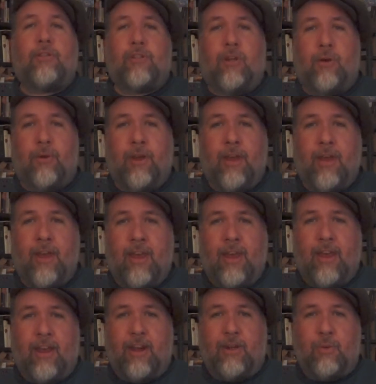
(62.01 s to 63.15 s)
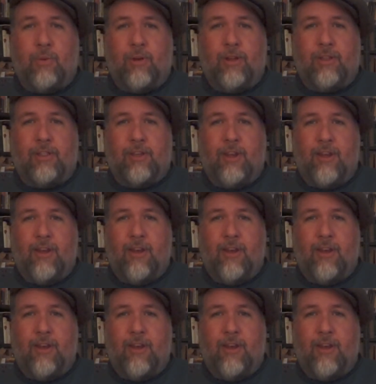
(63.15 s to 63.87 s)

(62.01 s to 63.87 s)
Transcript: So it was